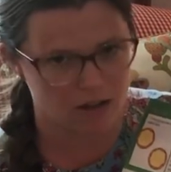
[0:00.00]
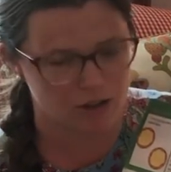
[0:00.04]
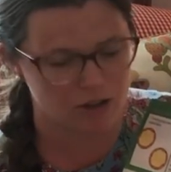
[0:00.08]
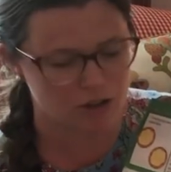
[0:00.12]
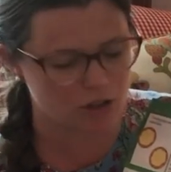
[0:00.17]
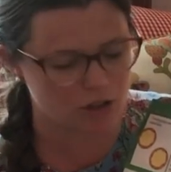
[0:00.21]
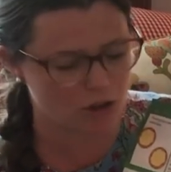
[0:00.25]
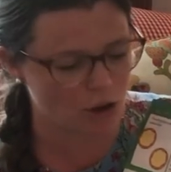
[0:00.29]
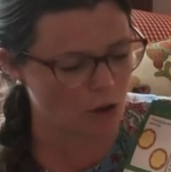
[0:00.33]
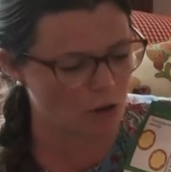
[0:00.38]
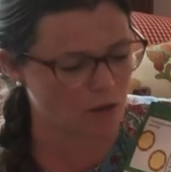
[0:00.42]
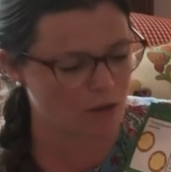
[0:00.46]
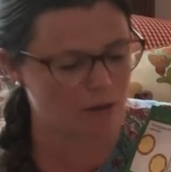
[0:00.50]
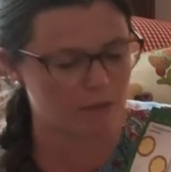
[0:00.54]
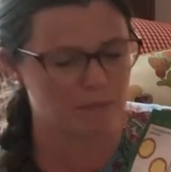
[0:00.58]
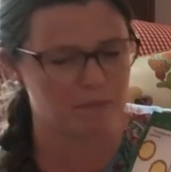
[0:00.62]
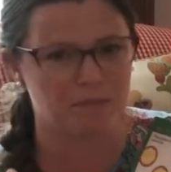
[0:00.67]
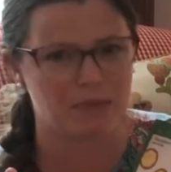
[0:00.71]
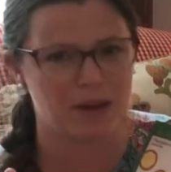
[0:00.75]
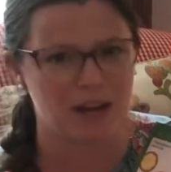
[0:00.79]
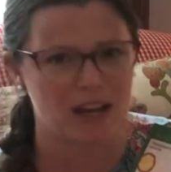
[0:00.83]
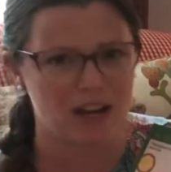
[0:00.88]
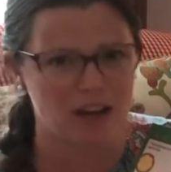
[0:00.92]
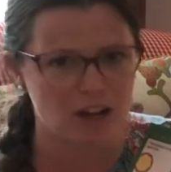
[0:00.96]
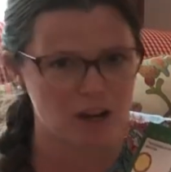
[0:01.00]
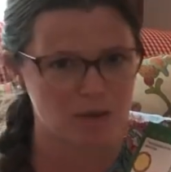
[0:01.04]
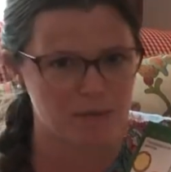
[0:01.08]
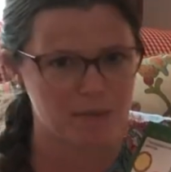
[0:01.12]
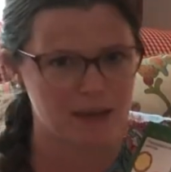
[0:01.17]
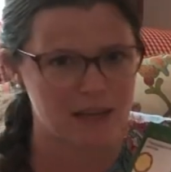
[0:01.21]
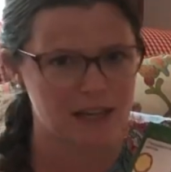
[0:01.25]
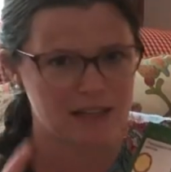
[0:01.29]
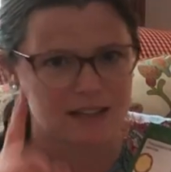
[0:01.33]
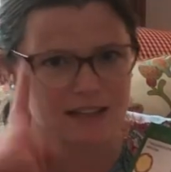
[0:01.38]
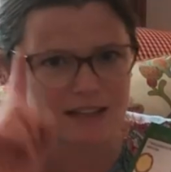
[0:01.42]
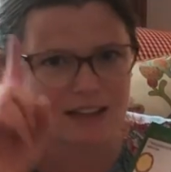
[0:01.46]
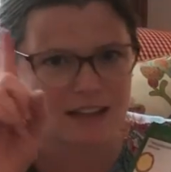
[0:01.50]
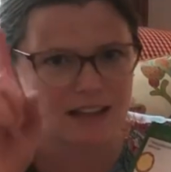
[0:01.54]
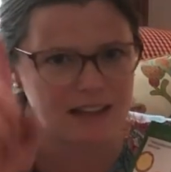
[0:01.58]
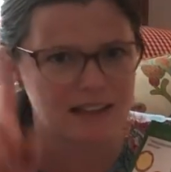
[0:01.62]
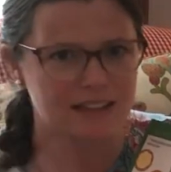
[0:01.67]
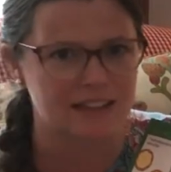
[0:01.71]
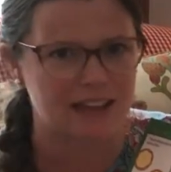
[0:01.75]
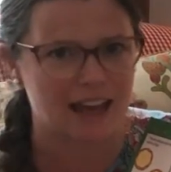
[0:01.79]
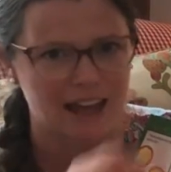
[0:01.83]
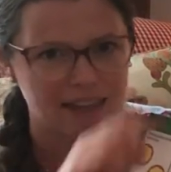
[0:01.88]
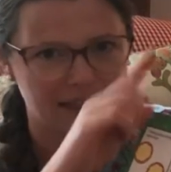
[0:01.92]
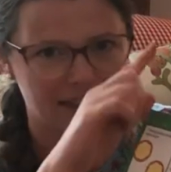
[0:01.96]
So the bigger pieces
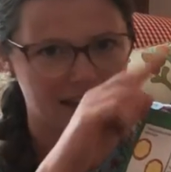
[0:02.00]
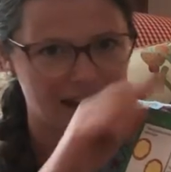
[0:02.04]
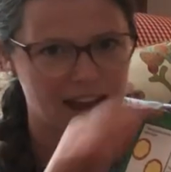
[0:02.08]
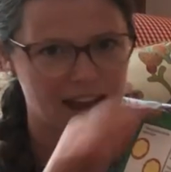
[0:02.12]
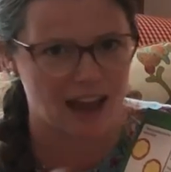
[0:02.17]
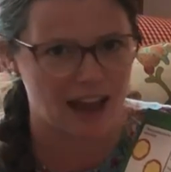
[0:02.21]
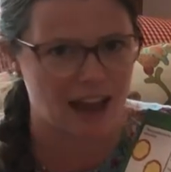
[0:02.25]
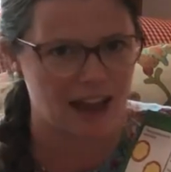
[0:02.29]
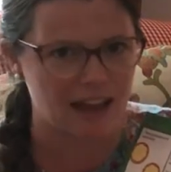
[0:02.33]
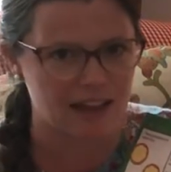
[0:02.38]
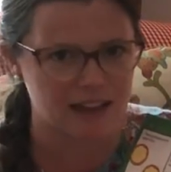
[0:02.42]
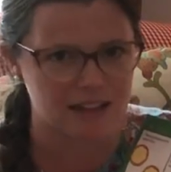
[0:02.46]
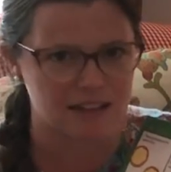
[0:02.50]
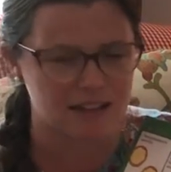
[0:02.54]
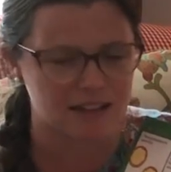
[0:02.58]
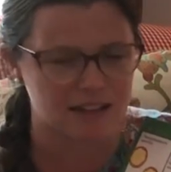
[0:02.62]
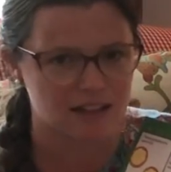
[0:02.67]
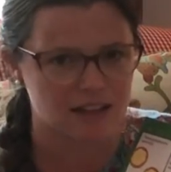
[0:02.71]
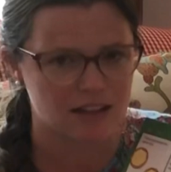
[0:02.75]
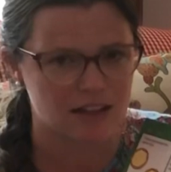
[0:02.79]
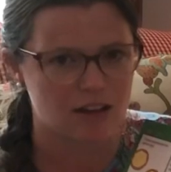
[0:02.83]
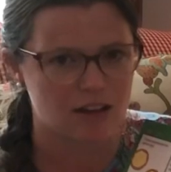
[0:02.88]
get the X.